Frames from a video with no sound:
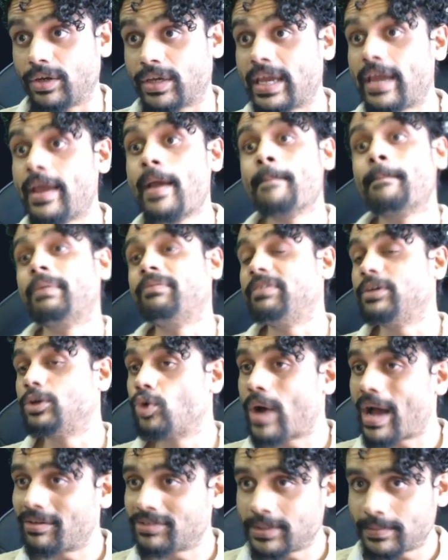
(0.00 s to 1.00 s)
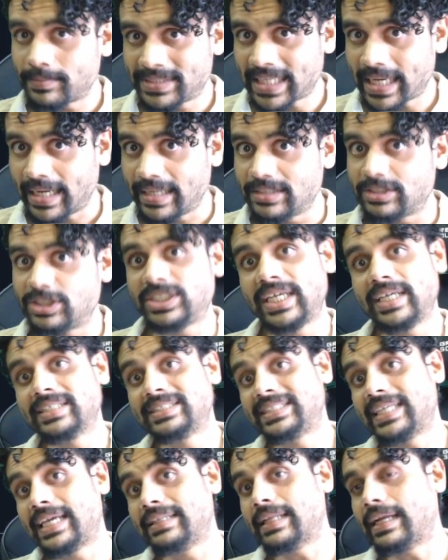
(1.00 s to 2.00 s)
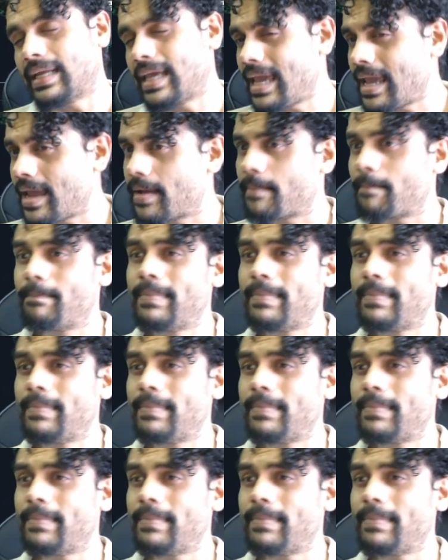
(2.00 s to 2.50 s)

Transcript: Okay, but we do have some signs saying that, hey,